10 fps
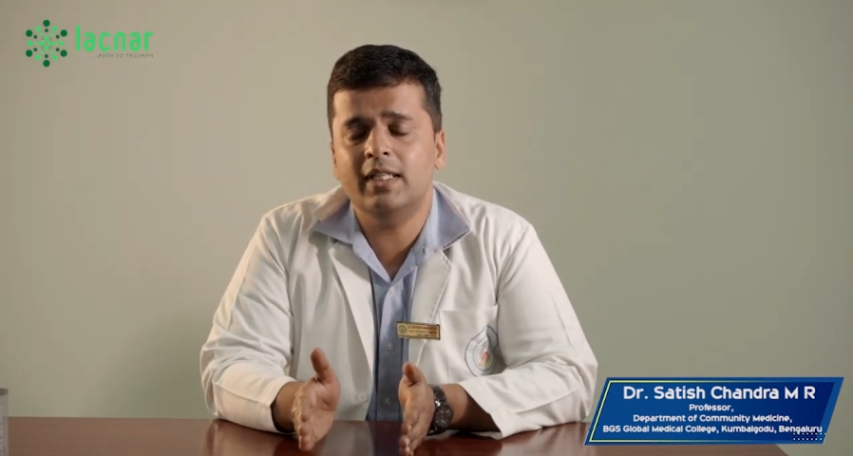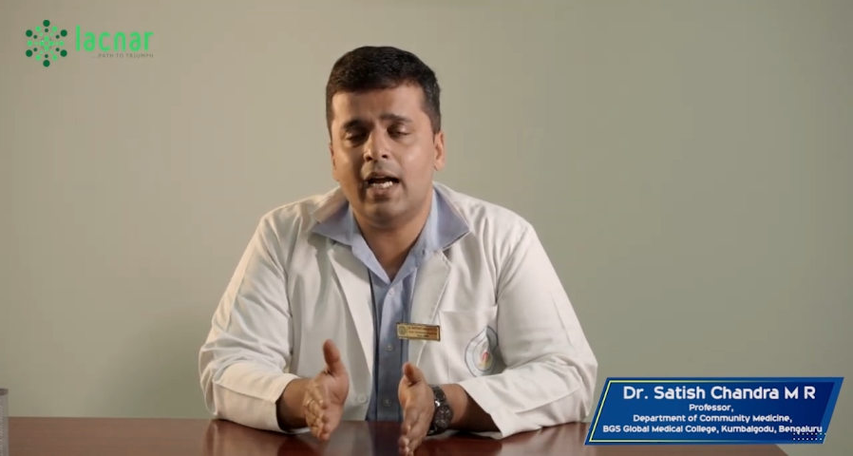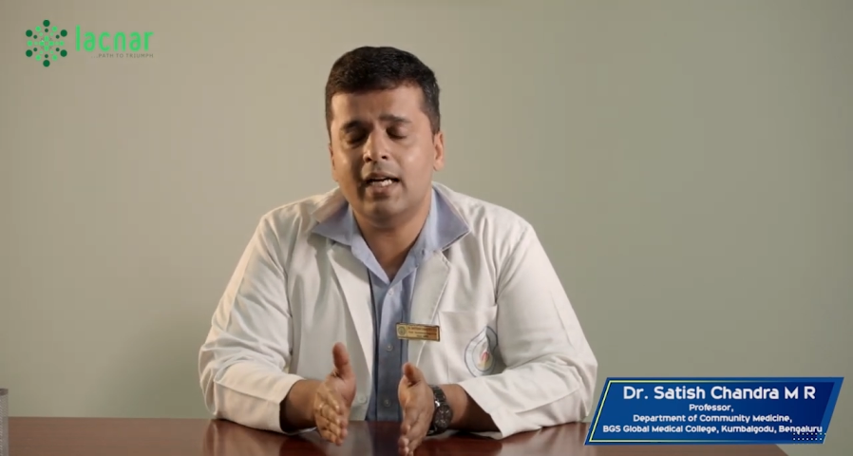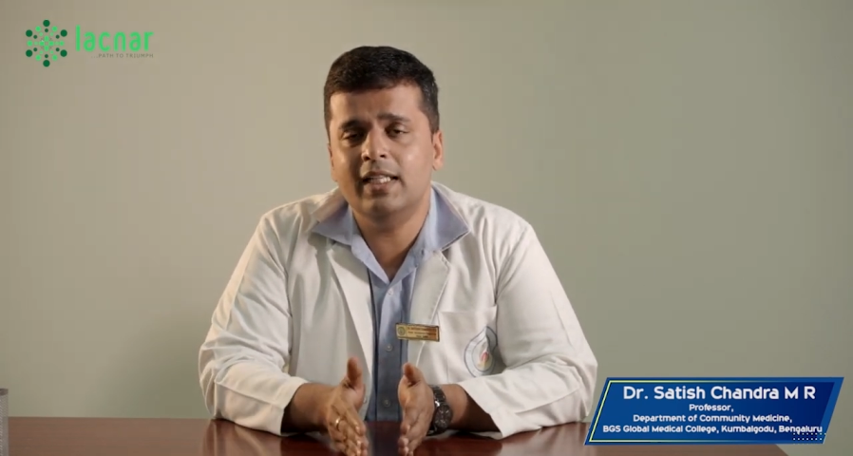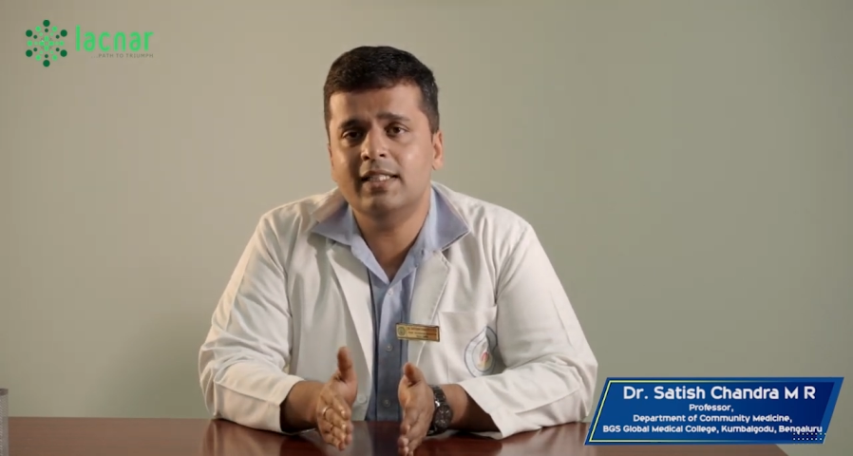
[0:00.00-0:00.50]

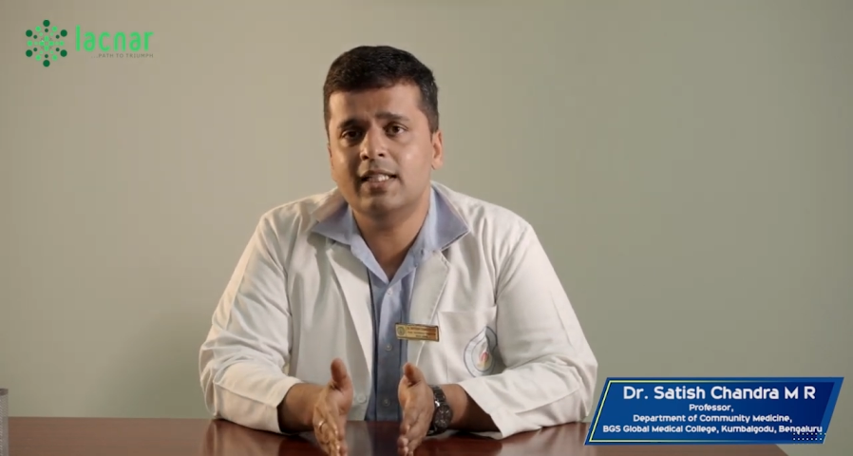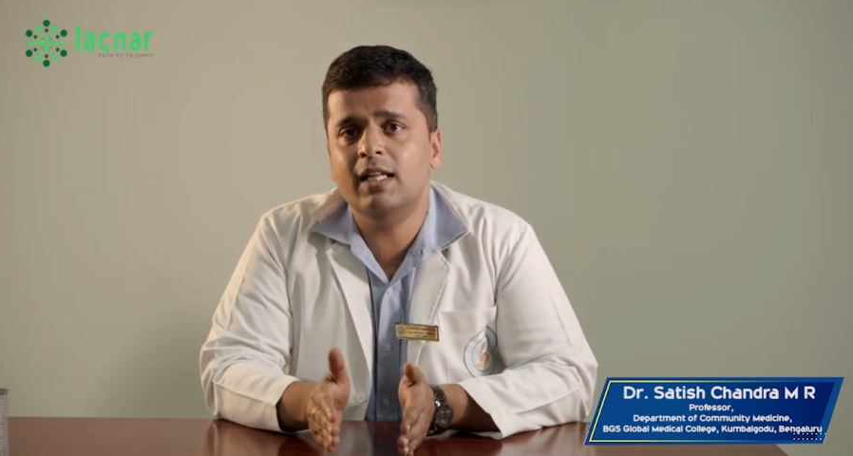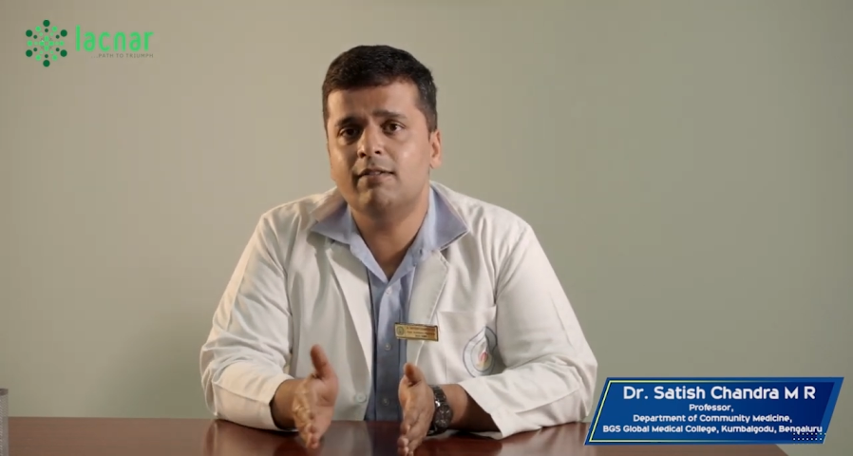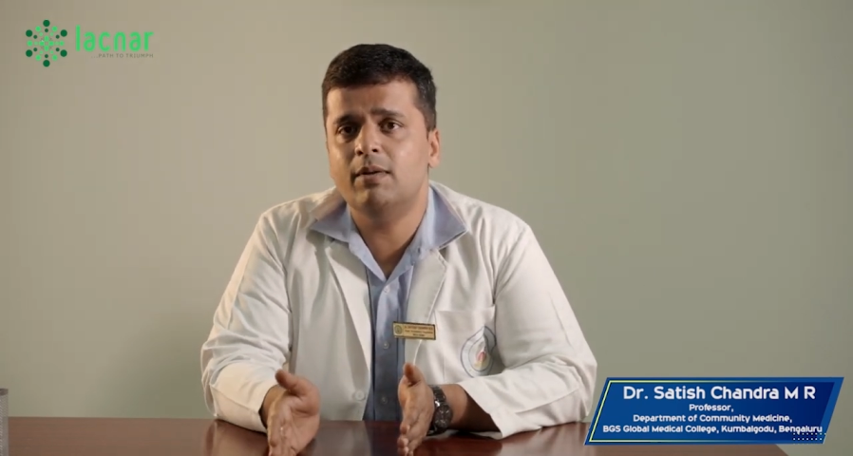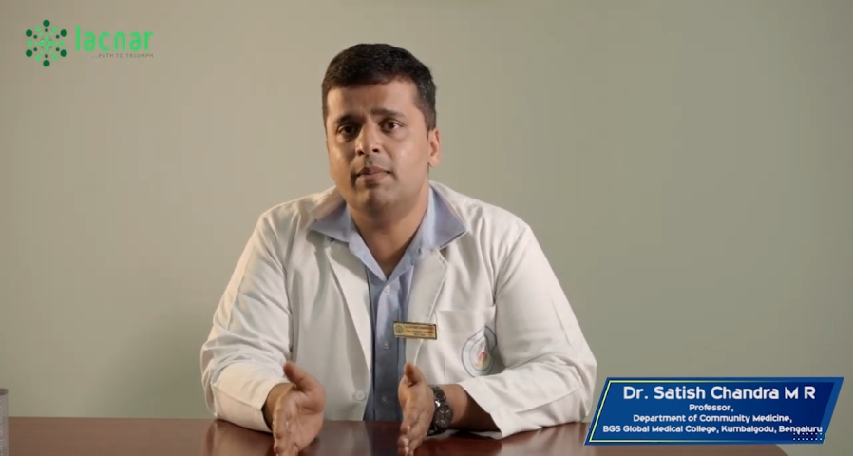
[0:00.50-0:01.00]
at each and
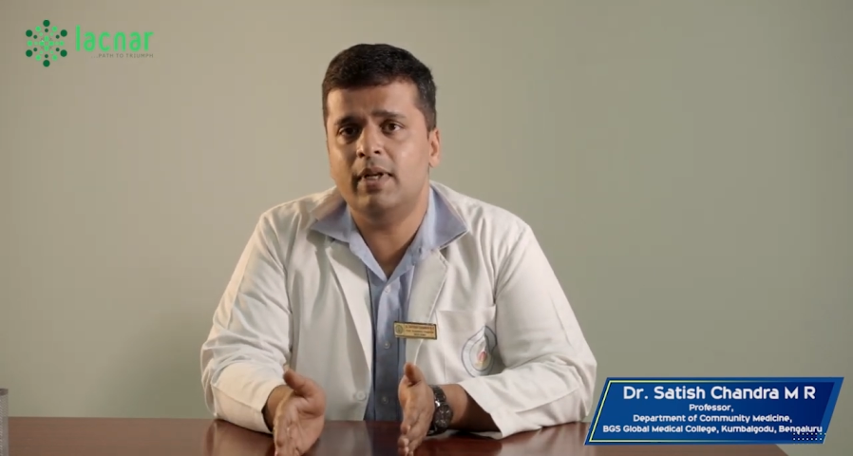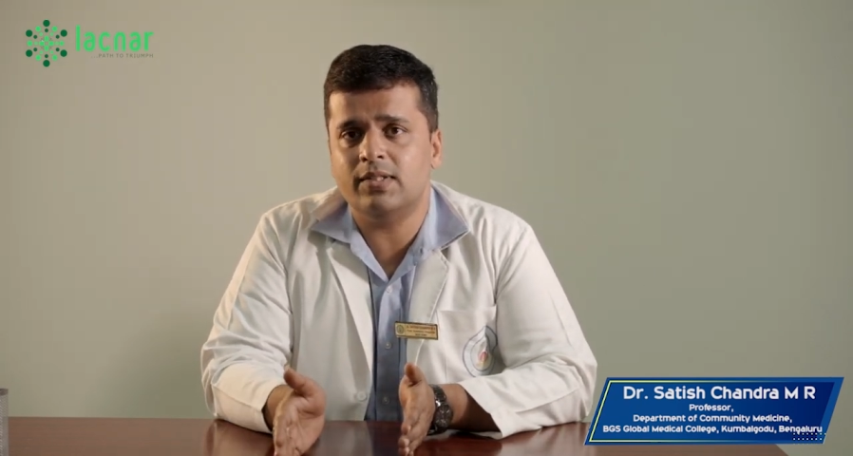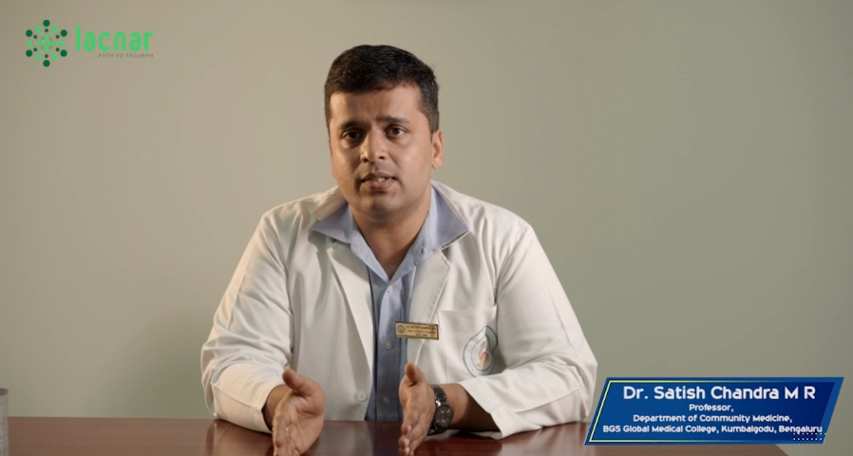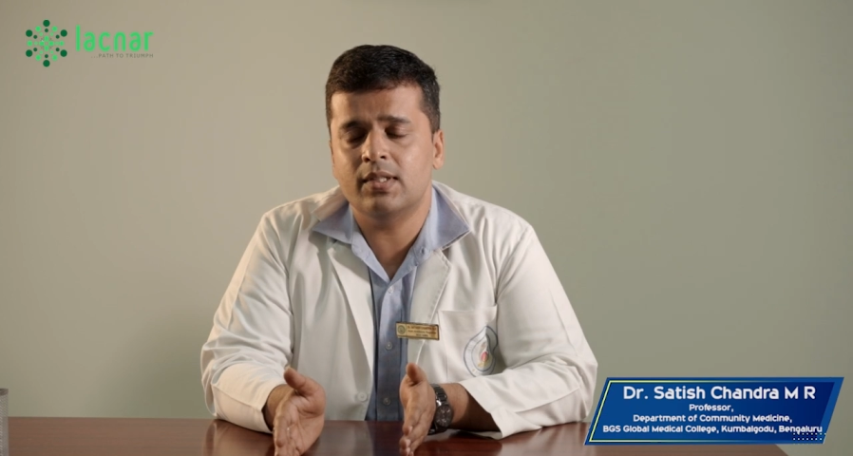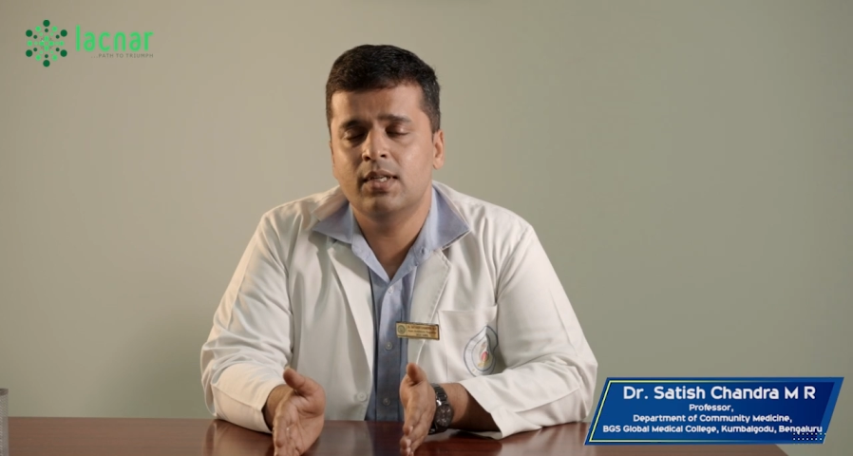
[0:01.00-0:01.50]
every
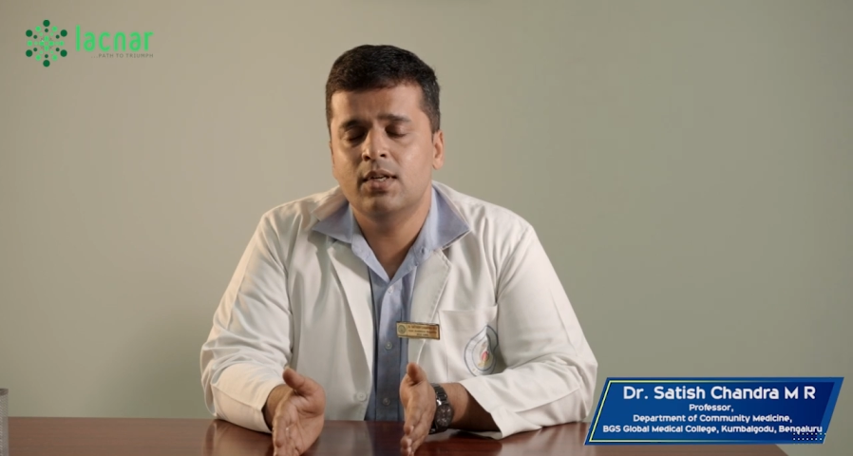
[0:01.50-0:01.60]
places.